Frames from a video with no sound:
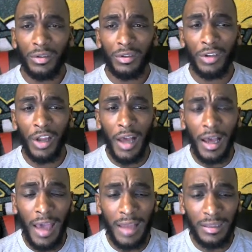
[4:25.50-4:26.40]
I
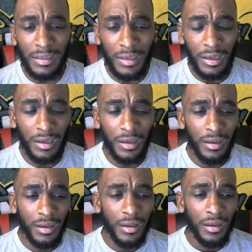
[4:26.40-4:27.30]
got
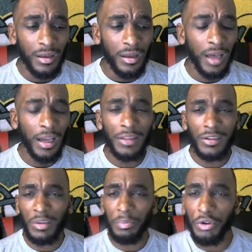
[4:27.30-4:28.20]
this
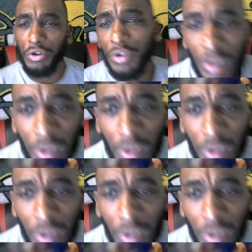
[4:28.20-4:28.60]
computer